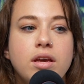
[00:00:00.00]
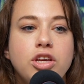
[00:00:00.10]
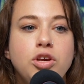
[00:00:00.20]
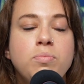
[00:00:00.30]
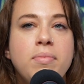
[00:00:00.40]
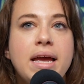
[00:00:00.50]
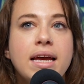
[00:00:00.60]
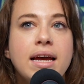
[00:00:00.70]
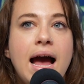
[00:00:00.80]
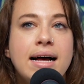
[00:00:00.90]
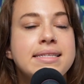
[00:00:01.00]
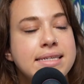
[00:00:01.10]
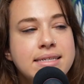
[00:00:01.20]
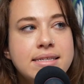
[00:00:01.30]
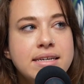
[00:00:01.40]
you make it as
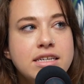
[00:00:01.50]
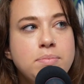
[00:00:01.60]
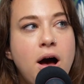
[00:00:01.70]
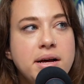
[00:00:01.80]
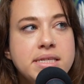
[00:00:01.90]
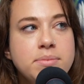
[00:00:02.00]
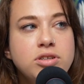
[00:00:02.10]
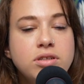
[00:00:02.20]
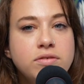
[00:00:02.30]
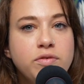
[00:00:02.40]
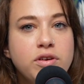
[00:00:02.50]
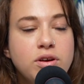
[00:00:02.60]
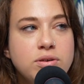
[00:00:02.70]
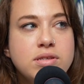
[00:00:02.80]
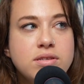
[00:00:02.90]
easy as possible
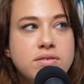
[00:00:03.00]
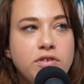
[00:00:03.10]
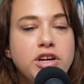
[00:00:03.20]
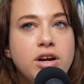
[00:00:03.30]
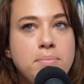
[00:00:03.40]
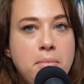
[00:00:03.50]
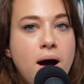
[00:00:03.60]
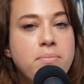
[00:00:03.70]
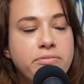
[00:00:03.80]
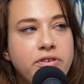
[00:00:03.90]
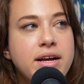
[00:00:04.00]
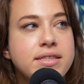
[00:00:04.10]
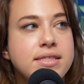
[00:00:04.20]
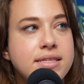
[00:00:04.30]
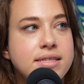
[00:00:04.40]
for your mom
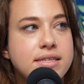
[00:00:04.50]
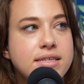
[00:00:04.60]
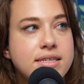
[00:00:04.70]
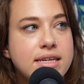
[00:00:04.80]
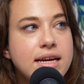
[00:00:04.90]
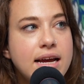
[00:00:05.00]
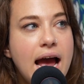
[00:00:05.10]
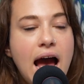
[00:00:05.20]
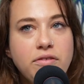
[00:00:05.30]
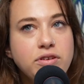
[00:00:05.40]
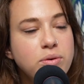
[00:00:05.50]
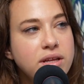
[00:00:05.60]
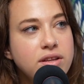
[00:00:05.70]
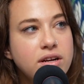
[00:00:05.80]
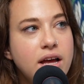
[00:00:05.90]
friends to have you
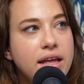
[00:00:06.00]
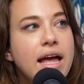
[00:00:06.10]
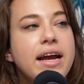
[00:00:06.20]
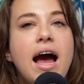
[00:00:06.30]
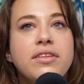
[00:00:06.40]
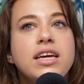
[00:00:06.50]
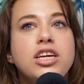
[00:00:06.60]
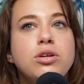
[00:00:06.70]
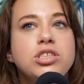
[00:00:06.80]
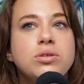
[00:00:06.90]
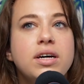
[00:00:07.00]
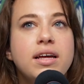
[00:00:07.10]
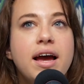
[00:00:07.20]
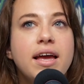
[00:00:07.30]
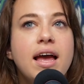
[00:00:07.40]
in their life. Right. I think you do
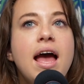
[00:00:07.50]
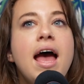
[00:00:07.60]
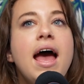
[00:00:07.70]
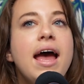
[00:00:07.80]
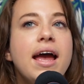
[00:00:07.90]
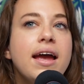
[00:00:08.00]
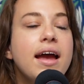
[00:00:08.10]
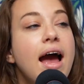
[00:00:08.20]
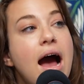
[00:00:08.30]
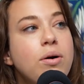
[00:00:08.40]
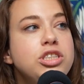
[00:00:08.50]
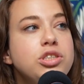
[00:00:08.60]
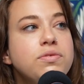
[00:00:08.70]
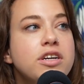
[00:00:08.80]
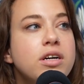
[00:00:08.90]
hey, how would
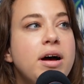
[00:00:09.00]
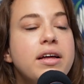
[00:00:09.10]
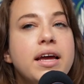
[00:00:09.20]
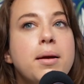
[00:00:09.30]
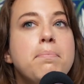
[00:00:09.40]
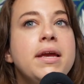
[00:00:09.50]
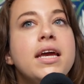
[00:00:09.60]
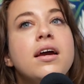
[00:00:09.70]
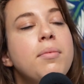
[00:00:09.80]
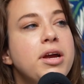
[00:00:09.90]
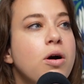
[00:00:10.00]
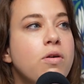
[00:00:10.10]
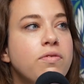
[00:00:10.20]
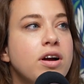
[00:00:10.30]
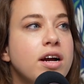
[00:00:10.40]
you feel about me coming
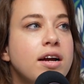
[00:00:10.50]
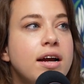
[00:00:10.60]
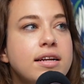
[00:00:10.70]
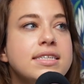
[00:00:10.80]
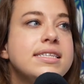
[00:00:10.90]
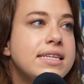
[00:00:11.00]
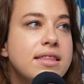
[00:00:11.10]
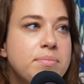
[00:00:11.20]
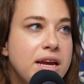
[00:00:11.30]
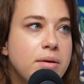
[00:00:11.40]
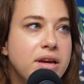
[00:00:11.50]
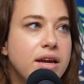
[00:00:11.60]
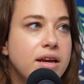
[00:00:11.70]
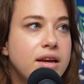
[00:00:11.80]
over to see the baby?